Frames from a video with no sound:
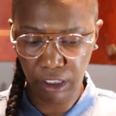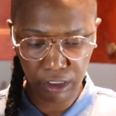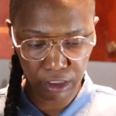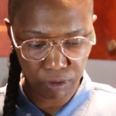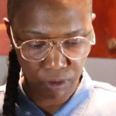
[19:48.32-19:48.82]
At
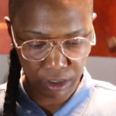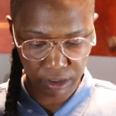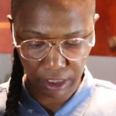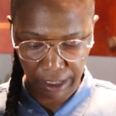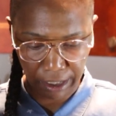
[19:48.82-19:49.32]
least
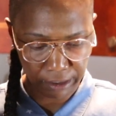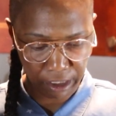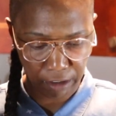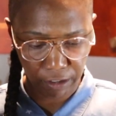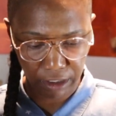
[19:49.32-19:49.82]
one side,
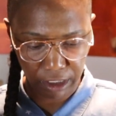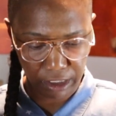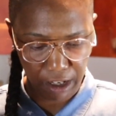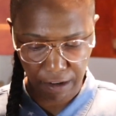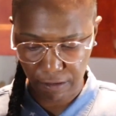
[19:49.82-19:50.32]
like if it
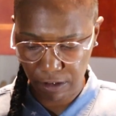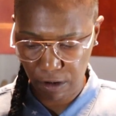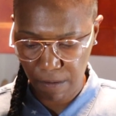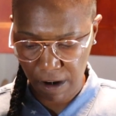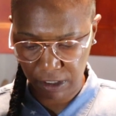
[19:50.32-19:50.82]
doesn't have
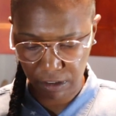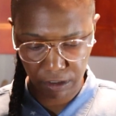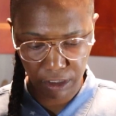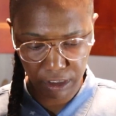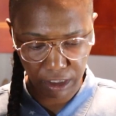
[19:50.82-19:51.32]
grill marks
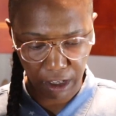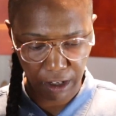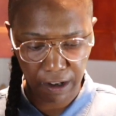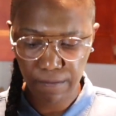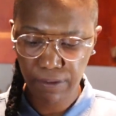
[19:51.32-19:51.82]
on this
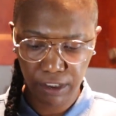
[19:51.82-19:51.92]
side,